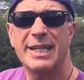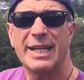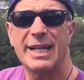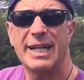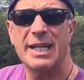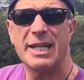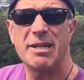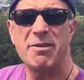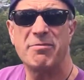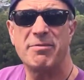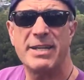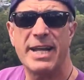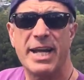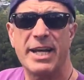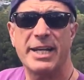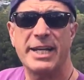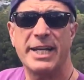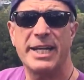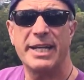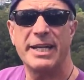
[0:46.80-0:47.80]
lived
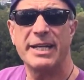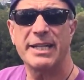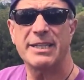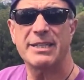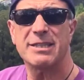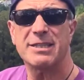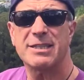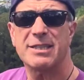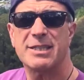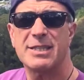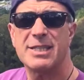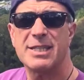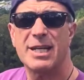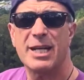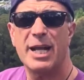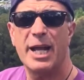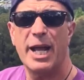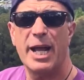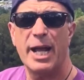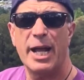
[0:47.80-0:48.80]
down here,
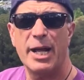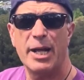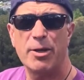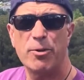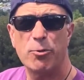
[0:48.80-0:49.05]
and